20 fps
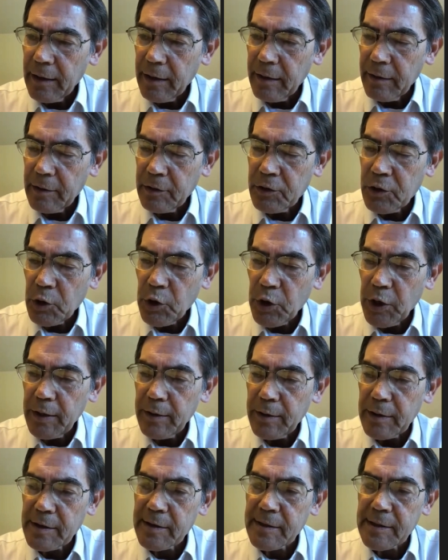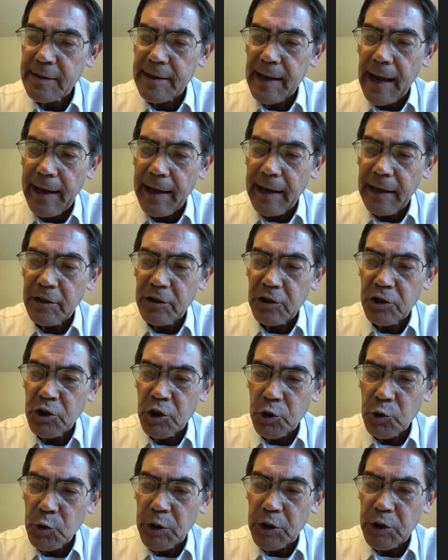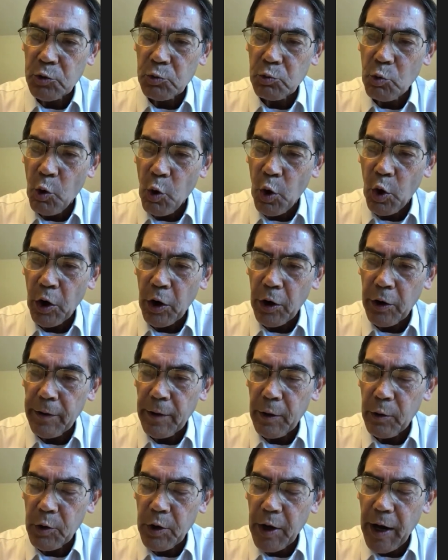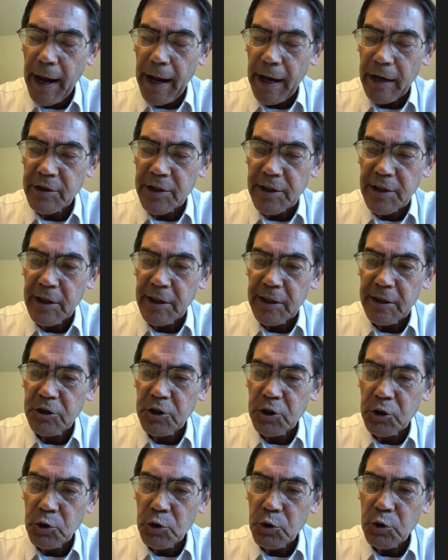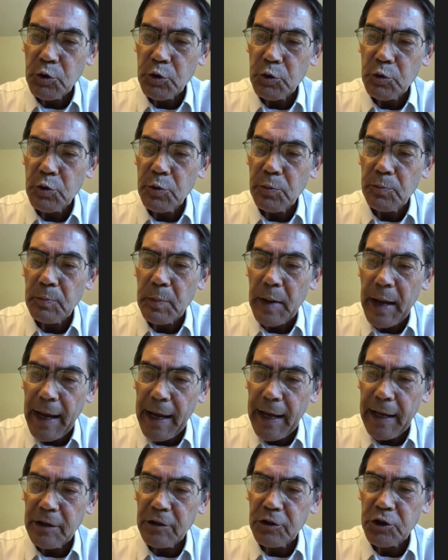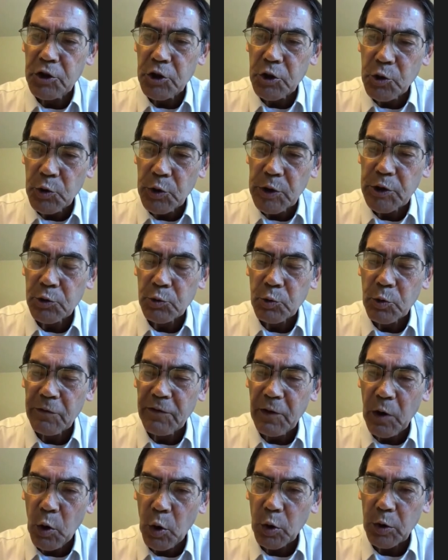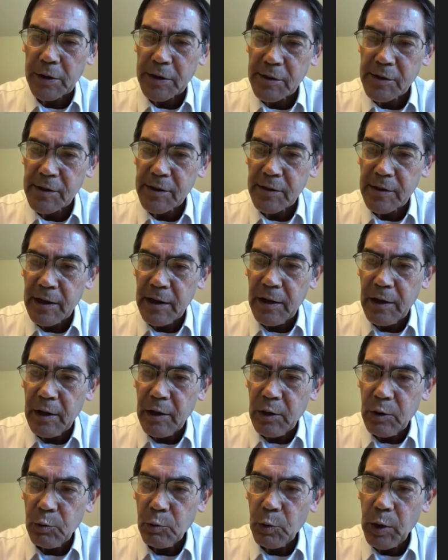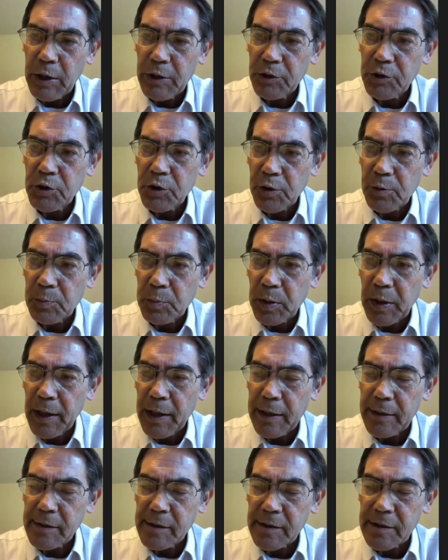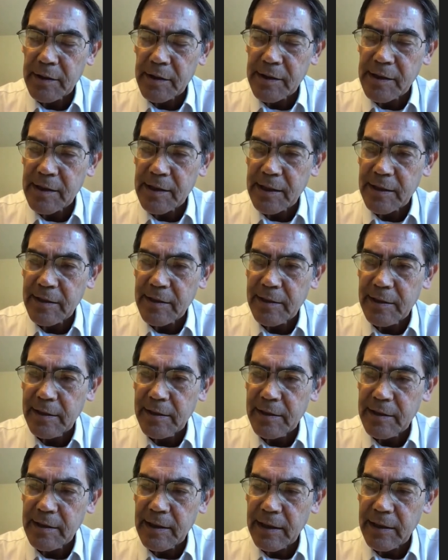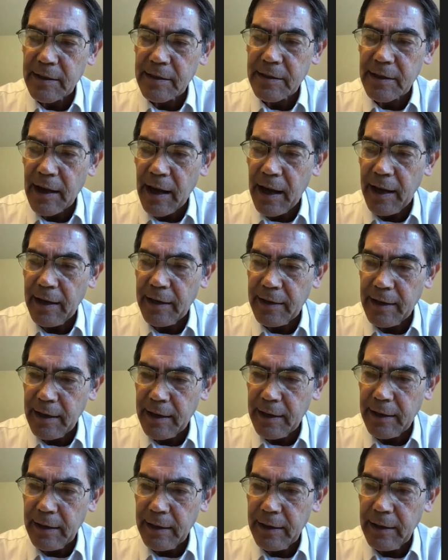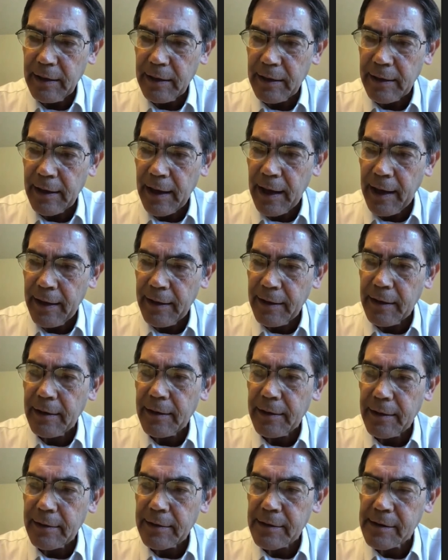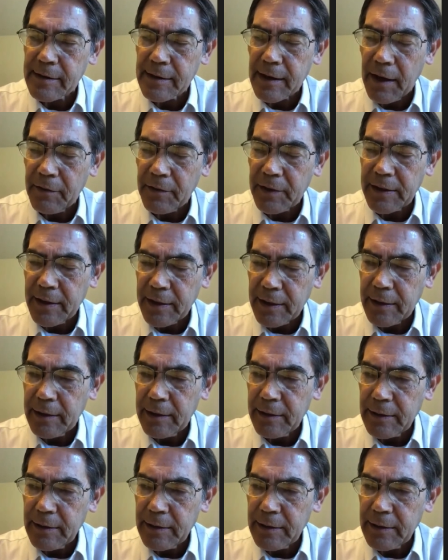During the Second Jewish War, there were actually two main Jewish revolts. One took place in 66 AD and ended in 70.